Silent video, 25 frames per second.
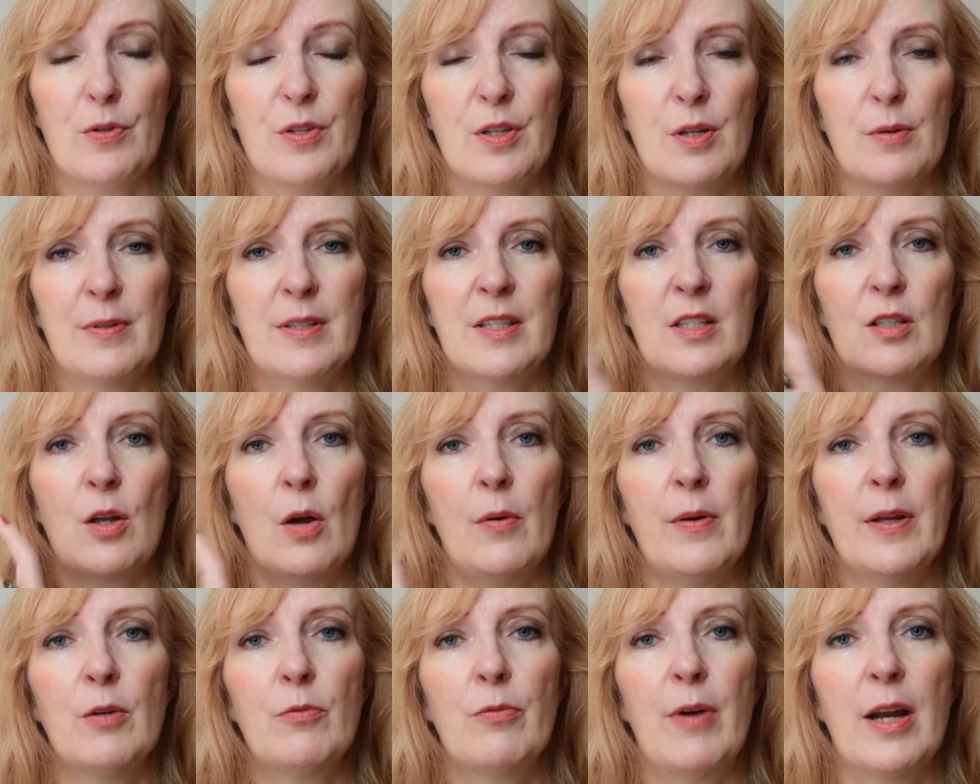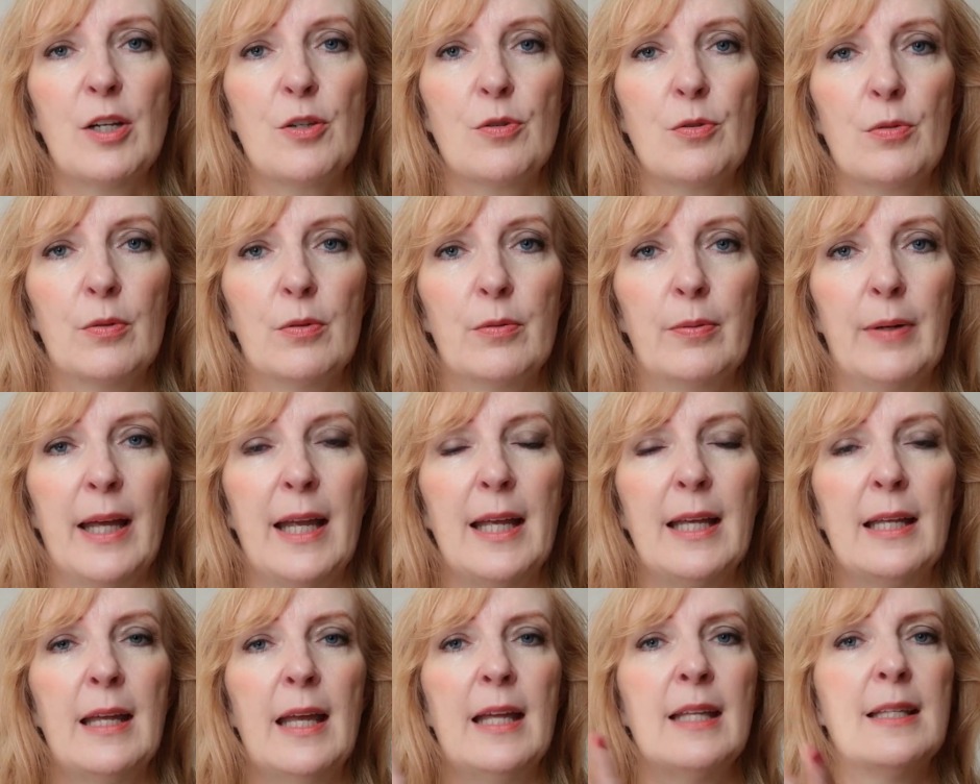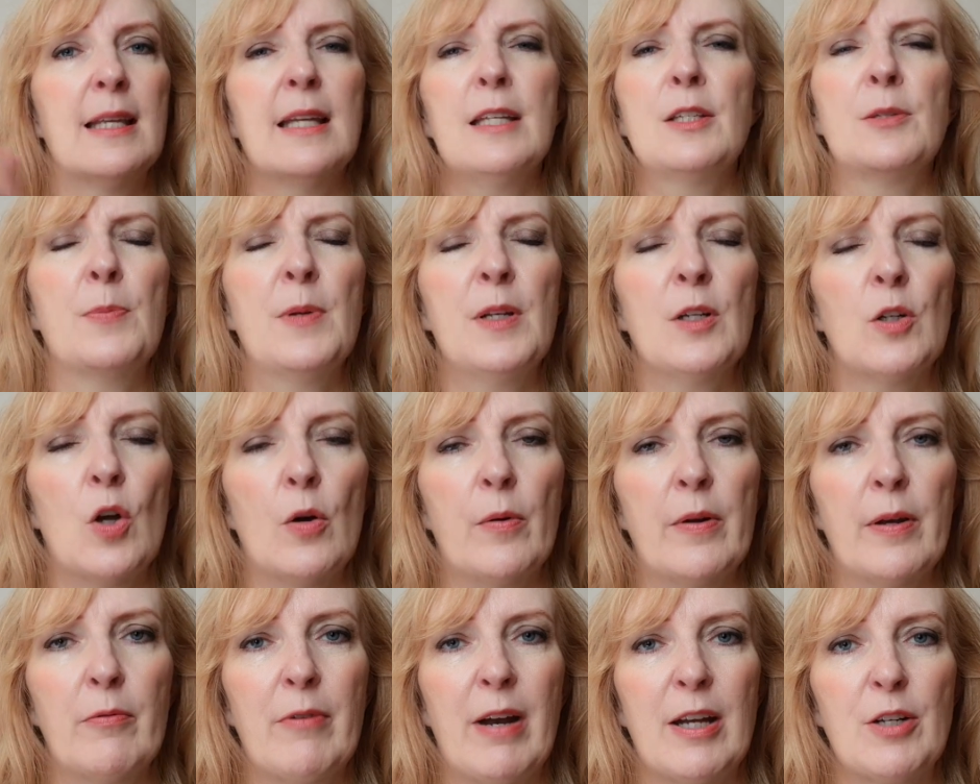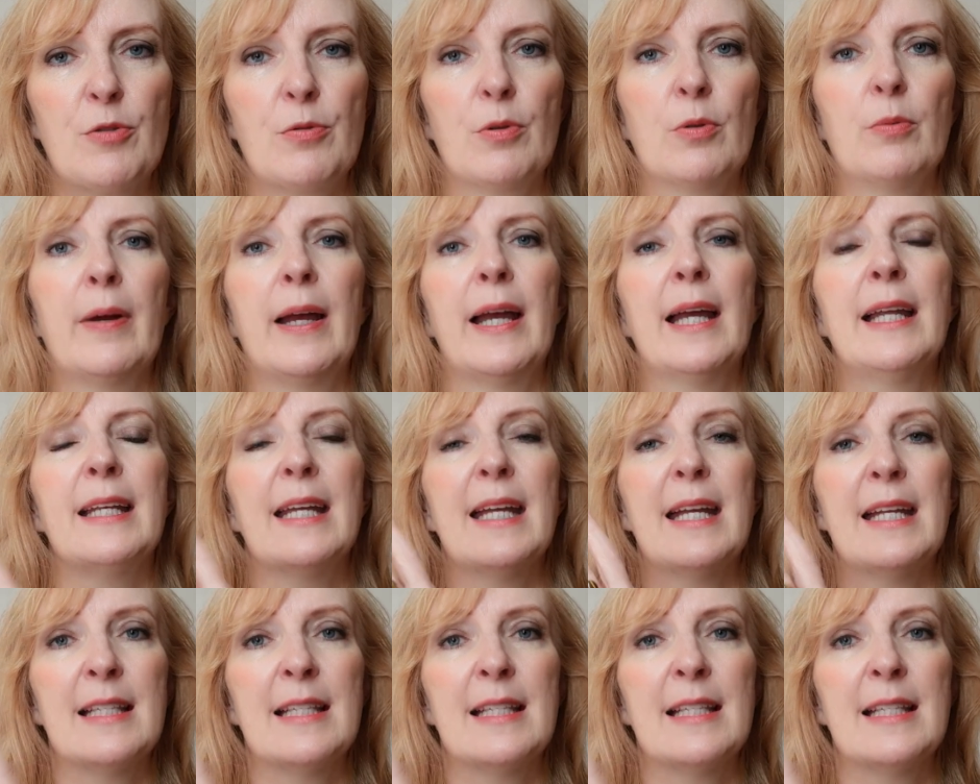So it's going retrograde. It, it's been going retrograde.